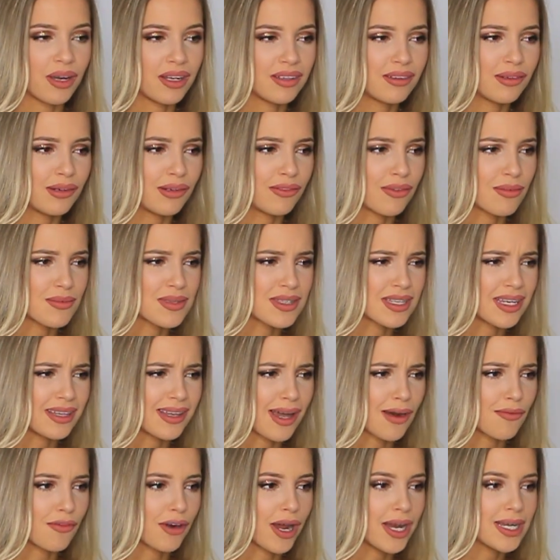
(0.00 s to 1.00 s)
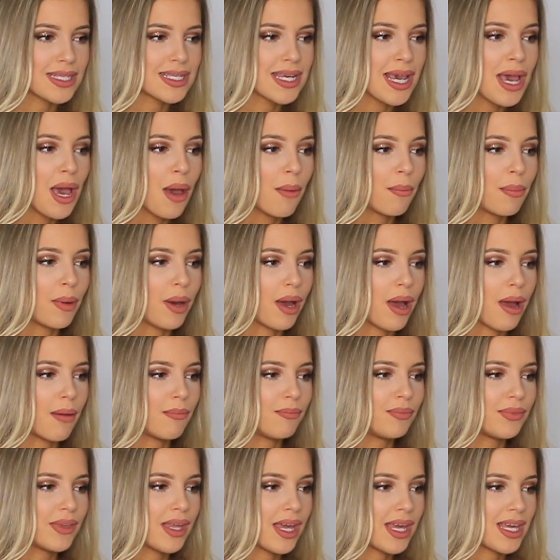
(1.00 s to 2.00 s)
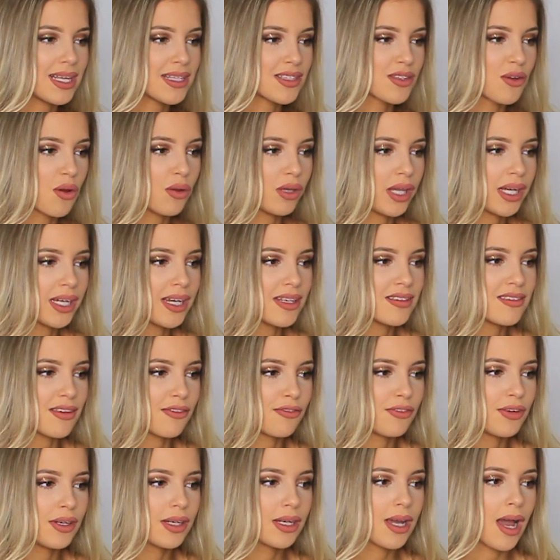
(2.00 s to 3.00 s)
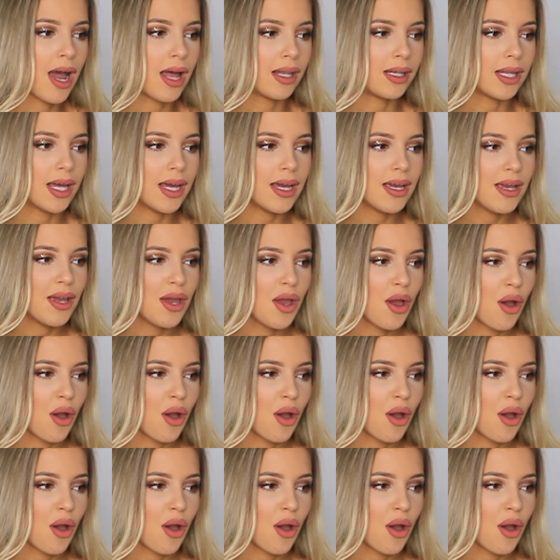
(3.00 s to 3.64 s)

So I don't know if I'm saying that right, but it's got like a different color